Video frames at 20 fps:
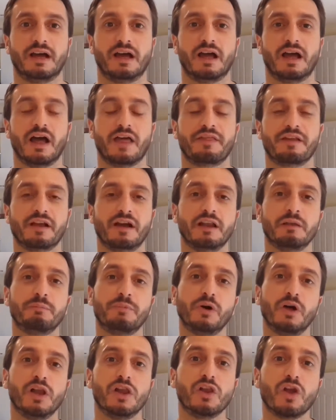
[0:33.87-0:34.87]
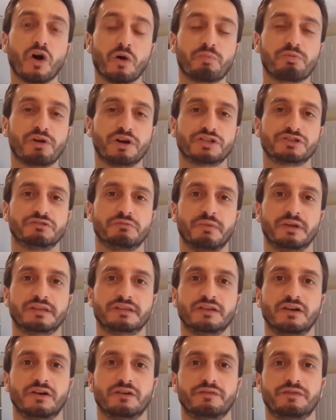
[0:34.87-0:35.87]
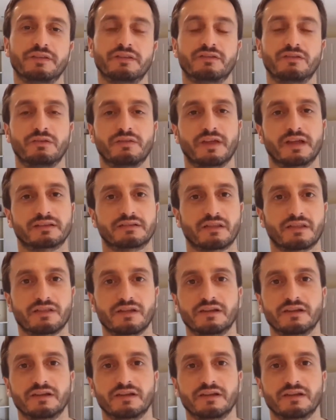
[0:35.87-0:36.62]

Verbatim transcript: I, I think I put a lot of pressure on myself in two thousand